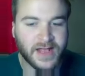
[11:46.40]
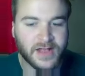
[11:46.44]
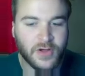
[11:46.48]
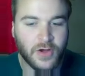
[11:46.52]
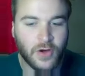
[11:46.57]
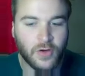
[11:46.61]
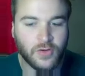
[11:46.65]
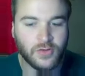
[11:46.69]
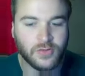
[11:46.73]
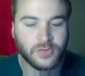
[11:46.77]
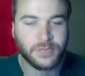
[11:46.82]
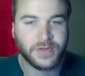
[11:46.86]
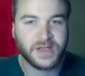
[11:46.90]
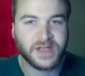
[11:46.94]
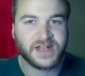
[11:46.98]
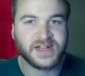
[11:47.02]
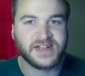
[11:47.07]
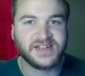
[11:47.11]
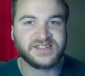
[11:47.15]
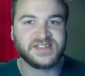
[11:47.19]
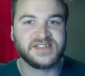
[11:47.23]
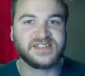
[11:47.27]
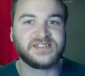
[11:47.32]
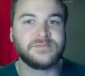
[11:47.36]
cold
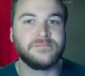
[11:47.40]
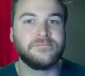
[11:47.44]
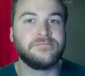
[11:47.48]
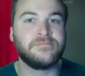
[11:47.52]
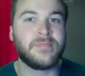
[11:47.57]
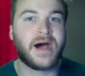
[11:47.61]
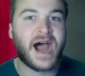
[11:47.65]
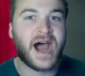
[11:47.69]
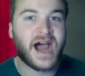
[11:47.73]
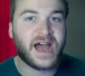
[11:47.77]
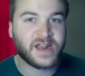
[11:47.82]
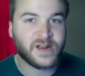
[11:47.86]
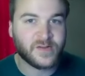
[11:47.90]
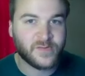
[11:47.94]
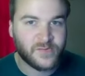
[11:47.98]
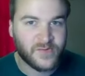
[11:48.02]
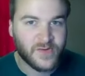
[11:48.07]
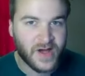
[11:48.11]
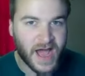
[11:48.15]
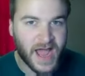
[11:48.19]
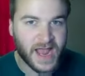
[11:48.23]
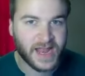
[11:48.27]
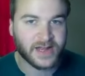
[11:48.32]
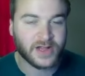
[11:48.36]
because it's
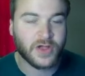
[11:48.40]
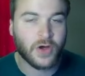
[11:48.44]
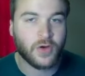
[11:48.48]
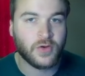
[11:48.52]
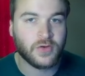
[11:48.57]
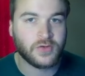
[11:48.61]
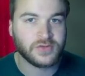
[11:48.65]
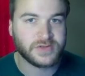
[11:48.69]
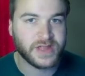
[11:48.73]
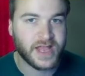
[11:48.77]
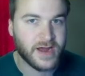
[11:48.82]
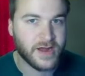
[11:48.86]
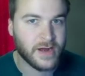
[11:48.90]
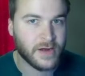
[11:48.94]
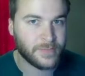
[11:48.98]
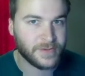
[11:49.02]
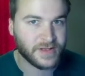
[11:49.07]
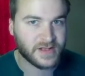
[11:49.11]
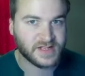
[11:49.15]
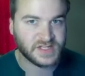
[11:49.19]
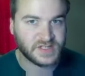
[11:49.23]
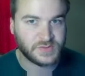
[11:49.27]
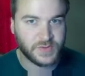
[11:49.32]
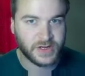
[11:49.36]
modified cold air,
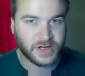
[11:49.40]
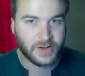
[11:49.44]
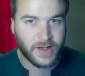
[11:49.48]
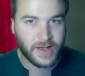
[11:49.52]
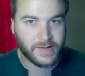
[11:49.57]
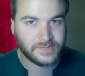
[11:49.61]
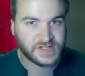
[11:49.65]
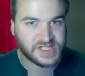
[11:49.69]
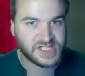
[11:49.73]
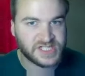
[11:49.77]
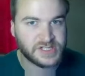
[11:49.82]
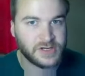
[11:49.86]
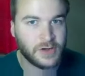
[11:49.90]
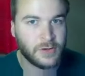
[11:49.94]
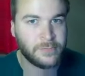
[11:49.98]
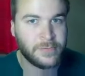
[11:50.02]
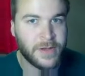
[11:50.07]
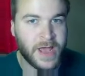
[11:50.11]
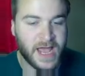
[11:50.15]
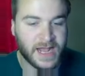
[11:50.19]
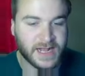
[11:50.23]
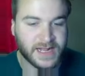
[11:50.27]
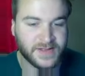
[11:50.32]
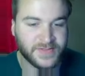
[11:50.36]
because we don't have a
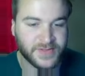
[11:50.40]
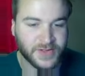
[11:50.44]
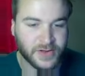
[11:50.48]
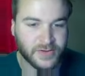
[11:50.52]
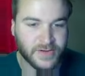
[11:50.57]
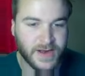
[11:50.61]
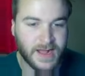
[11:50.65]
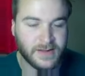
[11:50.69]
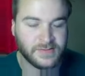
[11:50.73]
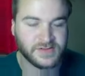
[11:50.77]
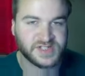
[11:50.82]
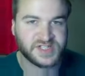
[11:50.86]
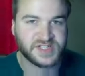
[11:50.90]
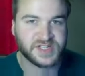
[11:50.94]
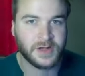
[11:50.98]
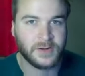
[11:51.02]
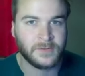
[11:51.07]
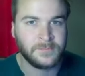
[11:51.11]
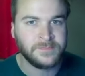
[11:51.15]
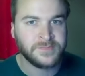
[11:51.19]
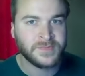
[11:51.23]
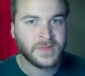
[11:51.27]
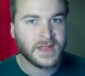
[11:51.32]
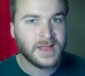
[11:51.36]
snowpack on the ground.
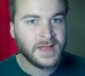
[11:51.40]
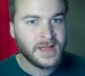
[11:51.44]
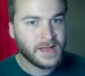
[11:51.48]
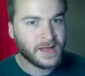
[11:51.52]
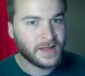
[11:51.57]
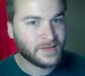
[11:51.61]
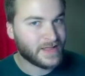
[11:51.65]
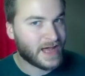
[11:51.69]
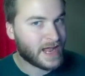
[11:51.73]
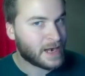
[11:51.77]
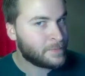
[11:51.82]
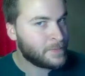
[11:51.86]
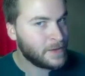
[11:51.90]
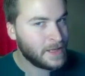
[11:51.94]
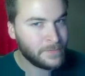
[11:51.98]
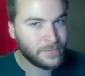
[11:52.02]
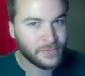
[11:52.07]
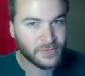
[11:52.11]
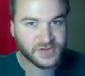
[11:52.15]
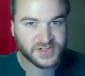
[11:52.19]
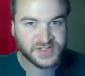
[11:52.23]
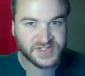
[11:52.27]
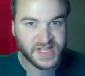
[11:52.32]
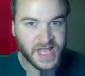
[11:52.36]
So a lot of
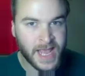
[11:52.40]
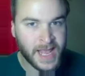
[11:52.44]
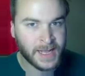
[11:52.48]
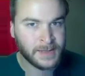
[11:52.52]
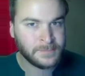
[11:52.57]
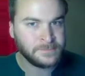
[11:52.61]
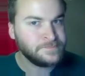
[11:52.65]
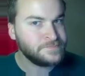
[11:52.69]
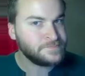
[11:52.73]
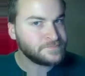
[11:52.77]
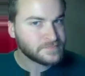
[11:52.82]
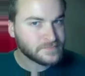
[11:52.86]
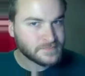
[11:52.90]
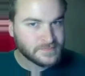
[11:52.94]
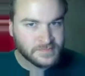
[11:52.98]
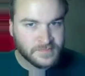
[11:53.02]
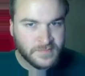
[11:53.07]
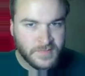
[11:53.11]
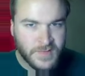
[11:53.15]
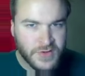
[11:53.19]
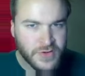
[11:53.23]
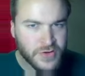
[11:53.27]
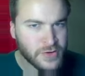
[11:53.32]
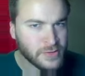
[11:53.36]
people are saying
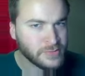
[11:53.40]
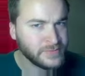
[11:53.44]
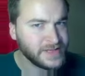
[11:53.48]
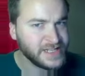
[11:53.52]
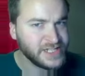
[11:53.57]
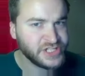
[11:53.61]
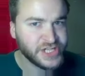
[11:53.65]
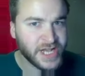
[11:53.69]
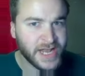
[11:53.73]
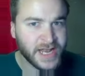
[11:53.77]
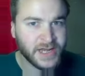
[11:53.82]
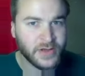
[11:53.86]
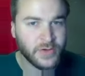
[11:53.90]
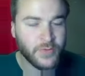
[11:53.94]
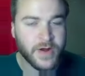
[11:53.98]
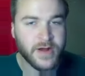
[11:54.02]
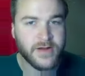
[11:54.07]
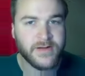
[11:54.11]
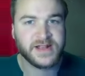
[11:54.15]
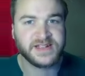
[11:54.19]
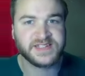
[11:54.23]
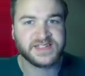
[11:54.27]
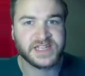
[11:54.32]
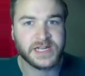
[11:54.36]
early
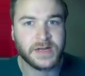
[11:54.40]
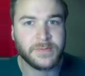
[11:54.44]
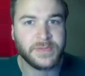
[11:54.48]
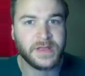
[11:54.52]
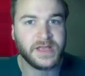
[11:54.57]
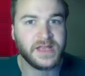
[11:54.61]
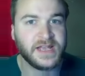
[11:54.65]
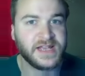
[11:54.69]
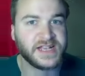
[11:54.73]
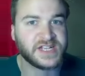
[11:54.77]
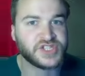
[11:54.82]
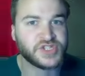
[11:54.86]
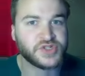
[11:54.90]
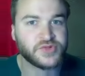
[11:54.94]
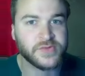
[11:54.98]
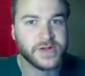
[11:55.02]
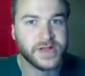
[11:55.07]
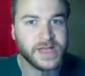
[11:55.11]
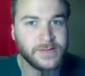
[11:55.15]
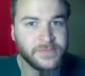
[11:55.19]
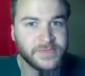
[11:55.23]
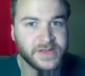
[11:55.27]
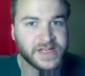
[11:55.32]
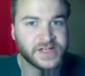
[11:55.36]
January is going to be
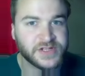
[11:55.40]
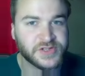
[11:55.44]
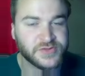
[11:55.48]
extremely